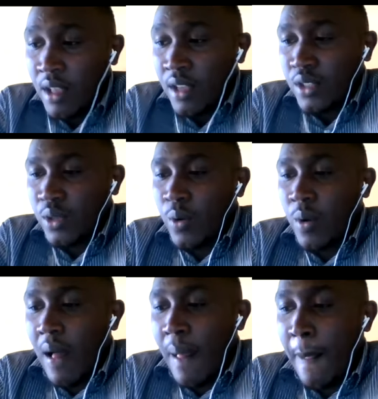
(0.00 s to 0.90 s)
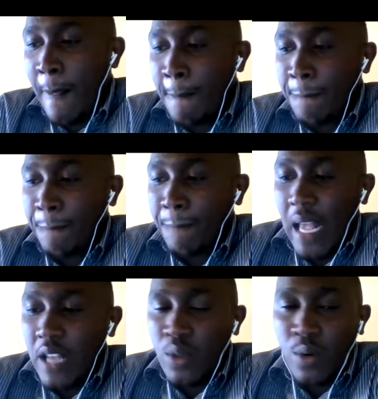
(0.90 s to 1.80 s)
So, um,
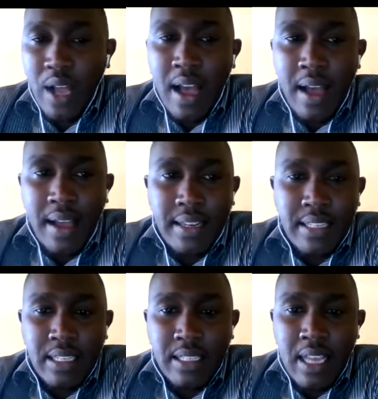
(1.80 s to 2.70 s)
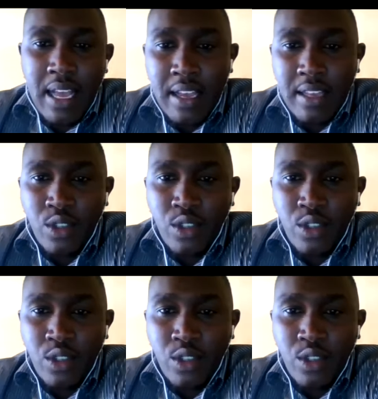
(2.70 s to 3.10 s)
so uh, it is uh,